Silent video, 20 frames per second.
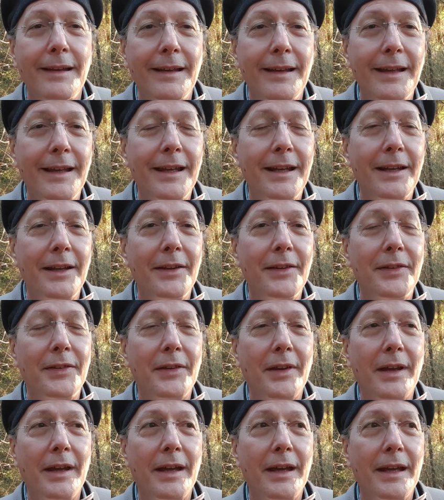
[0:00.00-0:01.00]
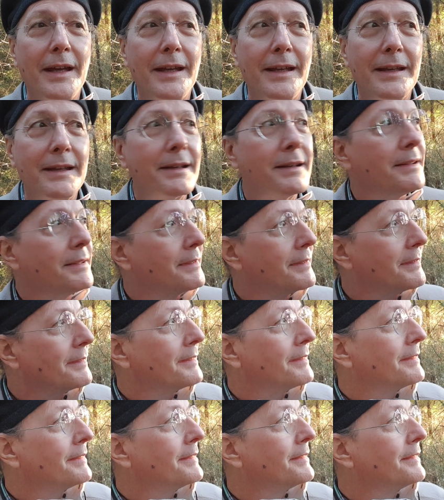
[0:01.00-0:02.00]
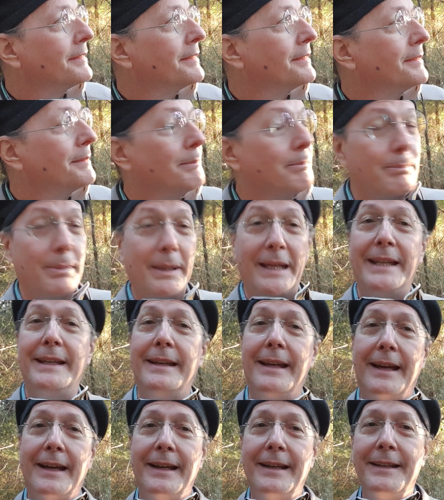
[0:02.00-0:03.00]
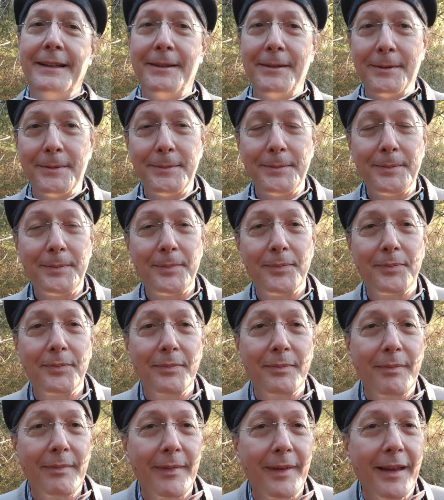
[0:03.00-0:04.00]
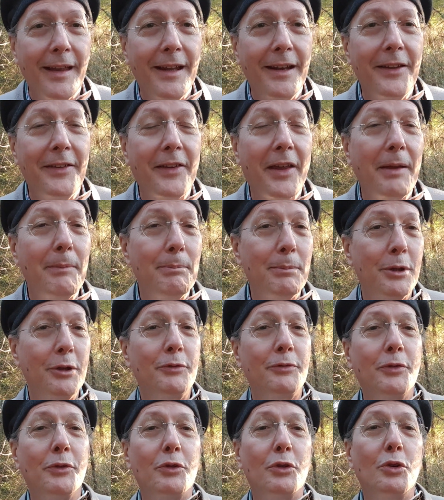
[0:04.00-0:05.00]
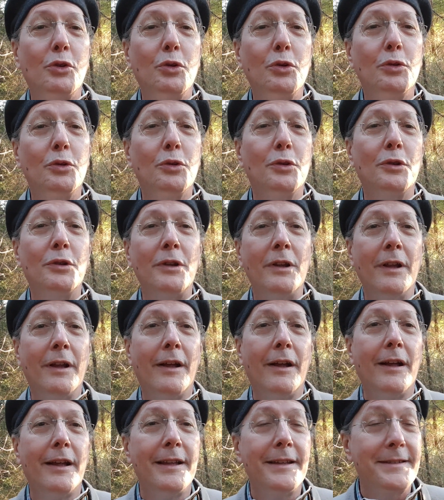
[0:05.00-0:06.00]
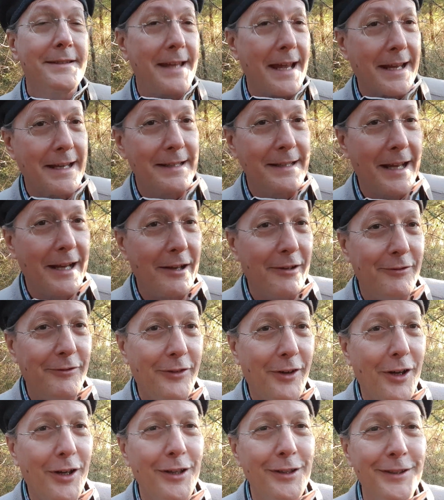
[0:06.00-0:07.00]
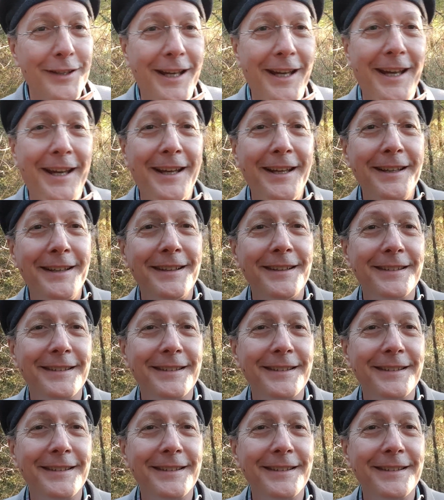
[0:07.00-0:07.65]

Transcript: It is a B-Day. It is a beautiful, cool second day of fall day.